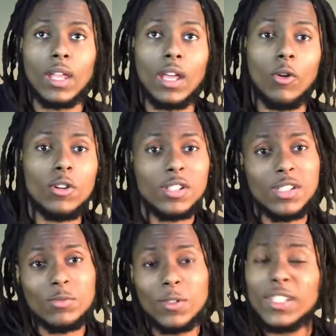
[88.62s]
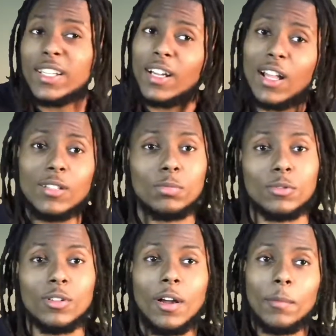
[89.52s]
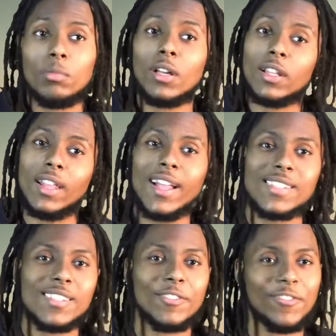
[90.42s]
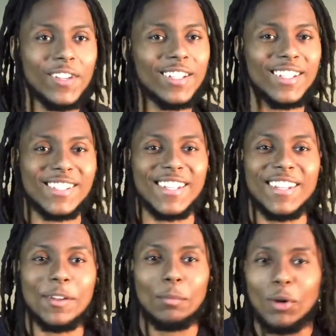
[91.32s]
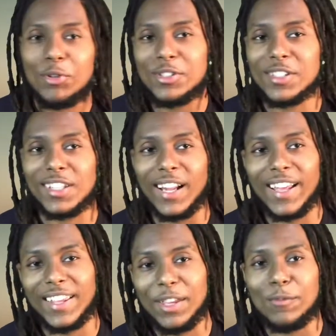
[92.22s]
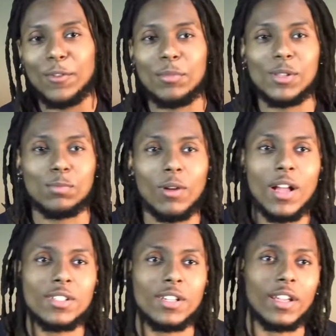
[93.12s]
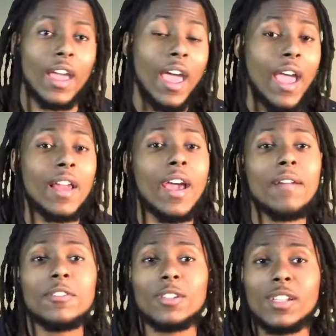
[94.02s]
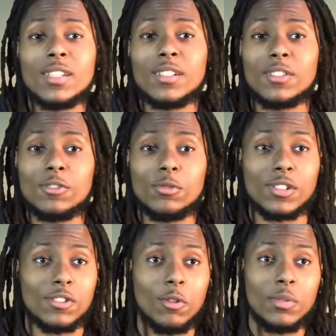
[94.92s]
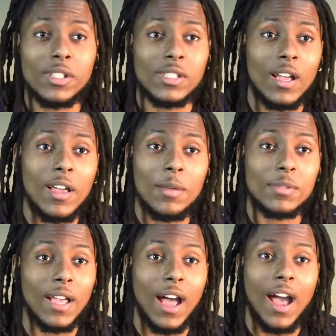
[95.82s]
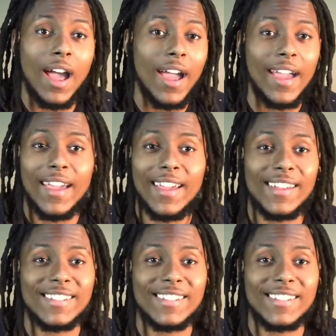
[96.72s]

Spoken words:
or she's really gullible. But that's the feelings and the emotions that I get from this project. And after listening to it so many times, I